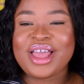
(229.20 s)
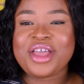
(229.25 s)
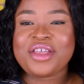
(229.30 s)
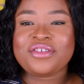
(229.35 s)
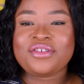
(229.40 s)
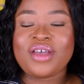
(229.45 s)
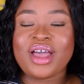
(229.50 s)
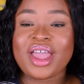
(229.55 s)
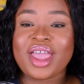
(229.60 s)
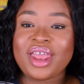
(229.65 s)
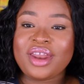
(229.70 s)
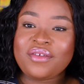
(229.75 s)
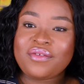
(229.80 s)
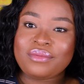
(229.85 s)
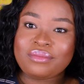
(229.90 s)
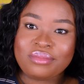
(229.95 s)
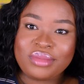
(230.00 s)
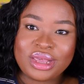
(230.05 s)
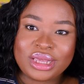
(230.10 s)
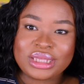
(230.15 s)
So I kind of
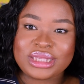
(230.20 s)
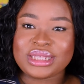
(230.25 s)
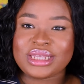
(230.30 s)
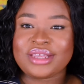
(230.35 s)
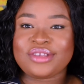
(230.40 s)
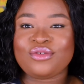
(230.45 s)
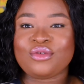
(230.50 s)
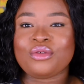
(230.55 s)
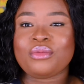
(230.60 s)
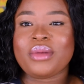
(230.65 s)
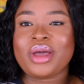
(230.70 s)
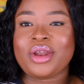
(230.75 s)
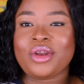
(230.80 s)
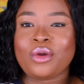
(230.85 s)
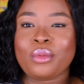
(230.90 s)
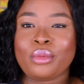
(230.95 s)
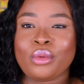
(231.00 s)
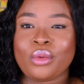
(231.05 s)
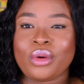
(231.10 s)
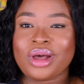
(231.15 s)
mixed this with my
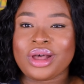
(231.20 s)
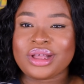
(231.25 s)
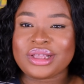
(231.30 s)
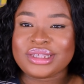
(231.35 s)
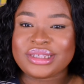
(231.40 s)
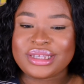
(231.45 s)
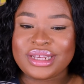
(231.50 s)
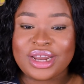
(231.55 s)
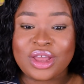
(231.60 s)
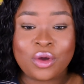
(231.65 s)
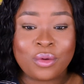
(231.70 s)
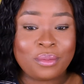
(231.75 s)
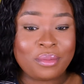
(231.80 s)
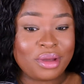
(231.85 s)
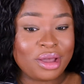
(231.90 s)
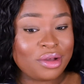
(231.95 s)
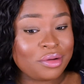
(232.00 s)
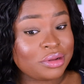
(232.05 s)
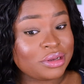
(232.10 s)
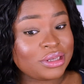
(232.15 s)
number one concealer on
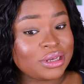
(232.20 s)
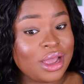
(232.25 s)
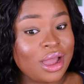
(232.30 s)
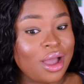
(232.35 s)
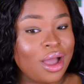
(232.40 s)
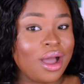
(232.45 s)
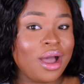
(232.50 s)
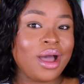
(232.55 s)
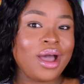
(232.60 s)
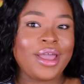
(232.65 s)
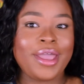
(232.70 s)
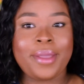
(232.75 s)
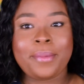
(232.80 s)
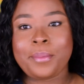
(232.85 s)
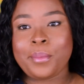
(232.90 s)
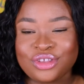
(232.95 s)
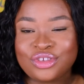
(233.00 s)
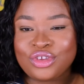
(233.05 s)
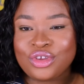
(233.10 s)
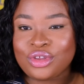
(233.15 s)
my under eye.
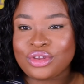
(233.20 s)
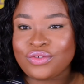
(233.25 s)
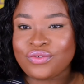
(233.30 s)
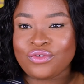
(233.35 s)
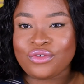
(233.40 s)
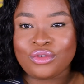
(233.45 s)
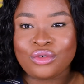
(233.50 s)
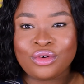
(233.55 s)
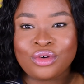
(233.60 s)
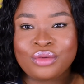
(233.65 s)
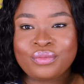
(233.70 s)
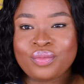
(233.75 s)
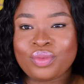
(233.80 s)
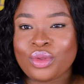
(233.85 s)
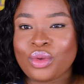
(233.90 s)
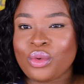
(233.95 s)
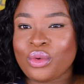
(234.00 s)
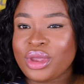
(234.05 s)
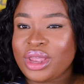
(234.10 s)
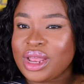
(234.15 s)
It's good for
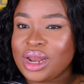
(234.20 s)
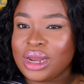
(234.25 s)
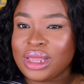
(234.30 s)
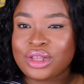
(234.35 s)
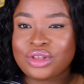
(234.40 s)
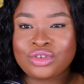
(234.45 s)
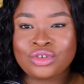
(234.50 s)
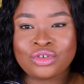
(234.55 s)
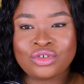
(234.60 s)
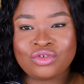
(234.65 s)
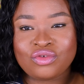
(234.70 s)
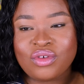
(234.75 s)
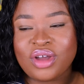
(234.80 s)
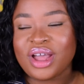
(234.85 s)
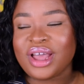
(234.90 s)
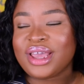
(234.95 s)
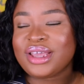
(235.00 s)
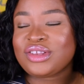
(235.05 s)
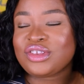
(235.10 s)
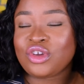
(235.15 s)
oily to
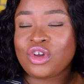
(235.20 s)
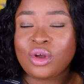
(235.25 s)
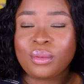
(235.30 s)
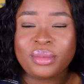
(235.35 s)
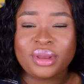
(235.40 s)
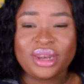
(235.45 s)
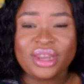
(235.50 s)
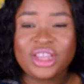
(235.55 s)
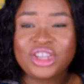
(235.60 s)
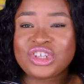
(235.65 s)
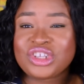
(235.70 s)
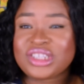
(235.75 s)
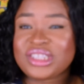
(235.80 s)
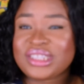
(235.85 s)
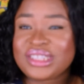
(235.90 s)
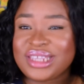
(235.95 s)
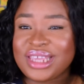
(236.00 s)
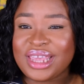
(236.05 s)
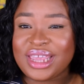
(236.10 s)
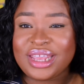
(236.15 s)
dry to combination
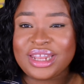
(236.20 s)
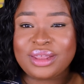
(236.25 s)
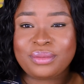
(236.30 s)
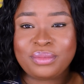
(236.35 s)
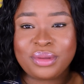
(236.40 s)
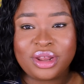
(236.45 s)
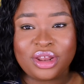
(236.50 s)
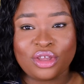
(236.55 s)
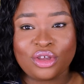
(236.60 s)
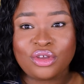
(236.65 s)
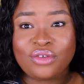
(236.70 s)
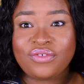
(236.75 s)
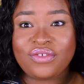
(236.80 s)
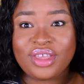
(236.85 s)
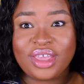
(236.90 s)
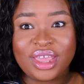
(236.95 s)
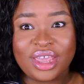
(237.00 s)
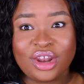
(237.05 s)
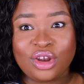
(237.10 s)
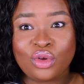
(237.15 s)
skin, depending
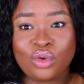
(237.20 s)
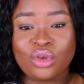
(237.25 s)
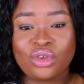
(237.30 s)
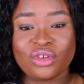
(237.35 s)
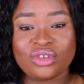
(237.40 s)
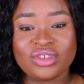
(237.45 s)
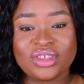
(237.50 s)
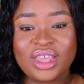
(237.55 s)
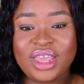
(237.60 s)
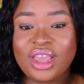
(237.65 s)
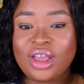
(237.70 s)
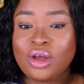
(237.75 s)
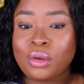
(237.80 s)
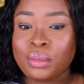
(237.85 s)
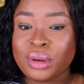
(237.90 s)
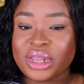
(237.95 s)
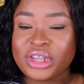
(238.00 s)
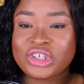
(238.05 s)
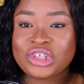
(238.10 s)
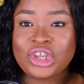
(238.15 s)
again on your skin
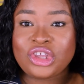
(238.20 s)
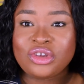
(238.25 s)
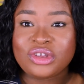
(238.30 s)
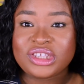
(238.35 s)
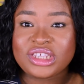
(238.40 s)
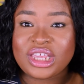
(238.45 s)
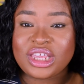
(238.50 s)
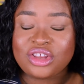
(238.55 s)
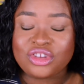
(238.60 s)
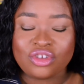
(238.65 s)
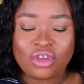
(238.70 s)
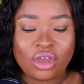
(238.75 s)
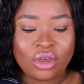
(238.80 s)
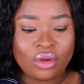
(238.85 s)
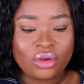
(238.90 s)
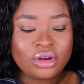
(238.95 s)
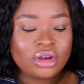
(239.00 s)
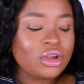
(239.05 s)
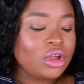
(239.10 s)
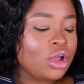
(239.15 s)
complexion, your skin
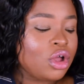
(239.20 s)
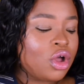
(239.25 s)
tone.